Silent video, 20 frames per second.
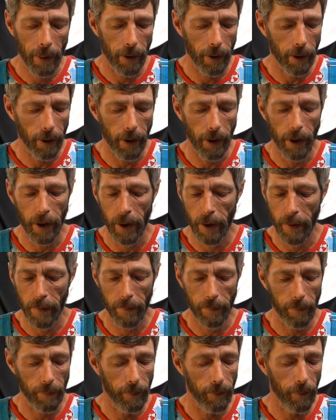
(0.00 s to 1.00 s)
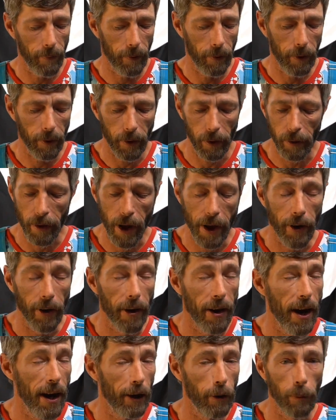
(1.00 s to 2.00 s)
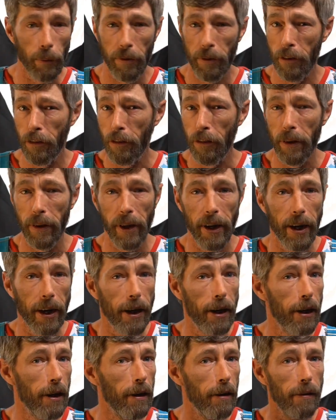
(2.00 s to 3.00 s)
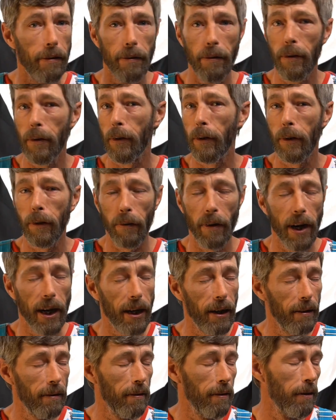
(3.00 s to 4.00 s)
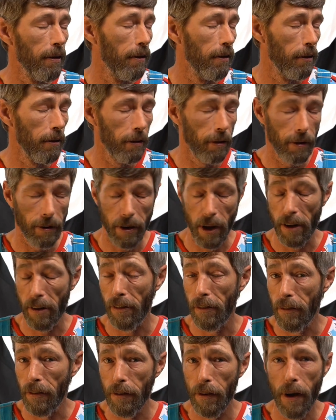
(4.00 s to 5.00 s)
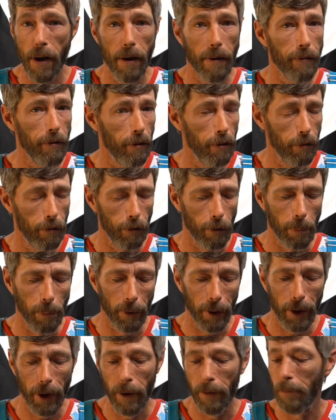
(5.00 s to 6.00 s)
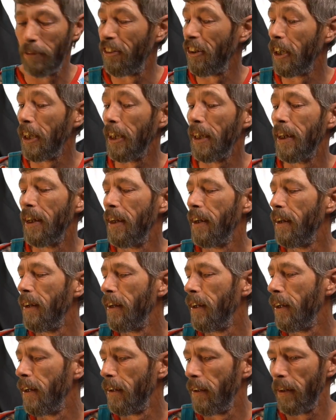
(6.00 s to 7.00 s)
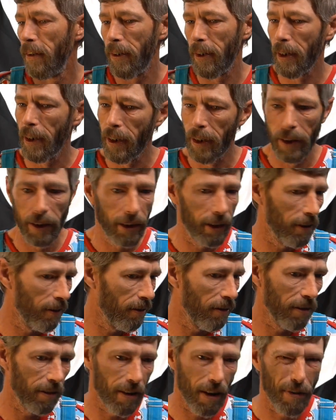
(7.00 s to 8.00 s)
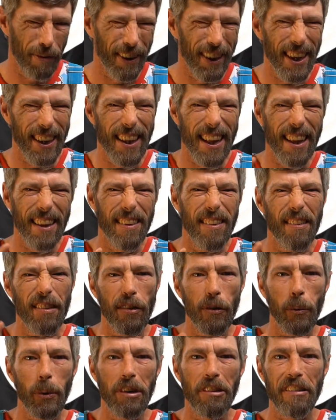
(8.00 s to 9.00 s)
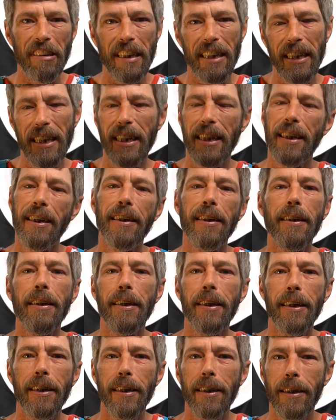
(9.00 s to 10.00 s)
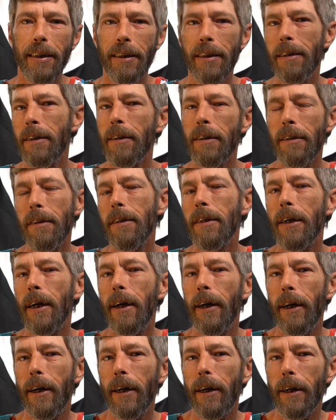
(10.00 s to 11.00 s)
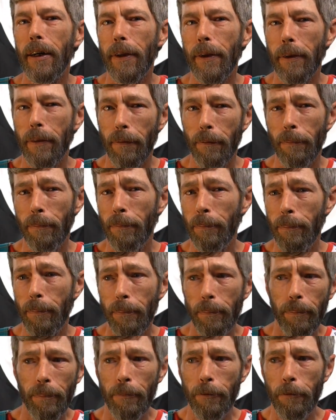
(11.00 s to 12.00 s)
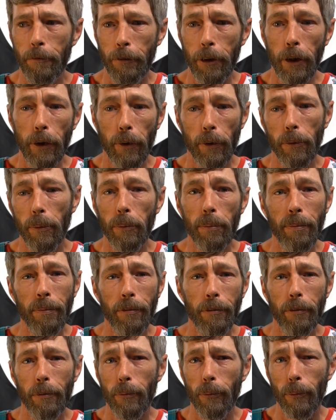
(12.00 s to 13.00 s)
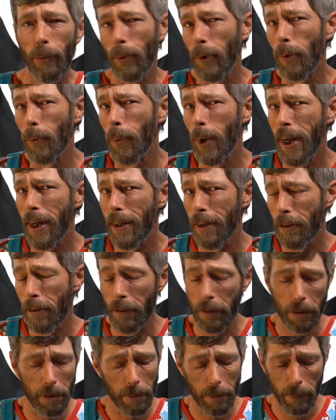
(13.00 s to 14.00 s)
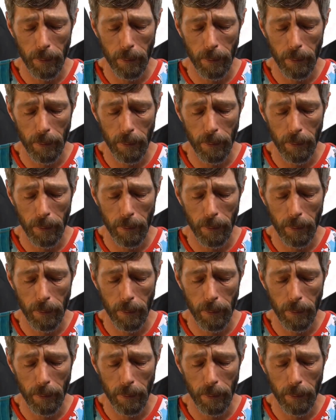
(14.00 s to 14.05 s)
The liner and acquisition layer, great. Nice and soft, super comfy. It's definitely got that squishy feel with the wetness,